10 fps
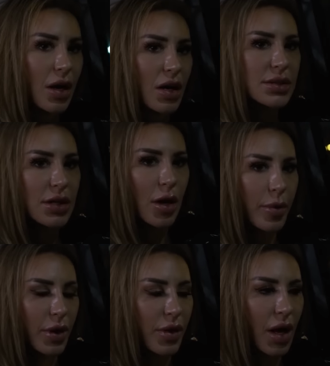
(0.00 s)
here. It's our
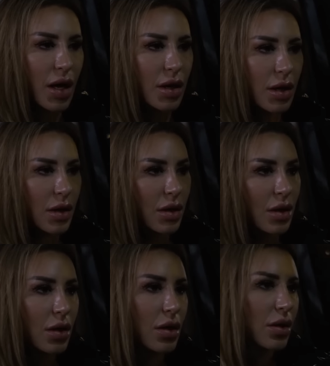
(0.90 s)
birthday.
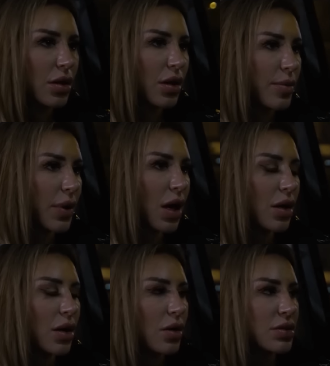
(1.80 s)
Let me
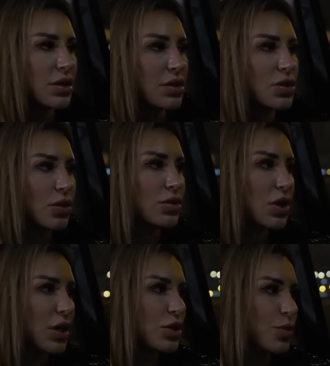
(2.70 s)
hug you. I was like, don't
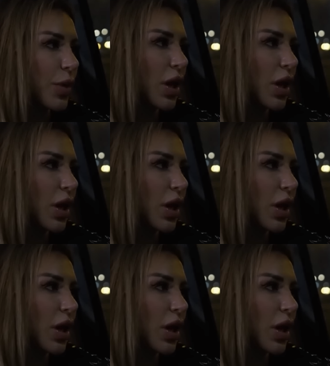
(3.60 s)
touch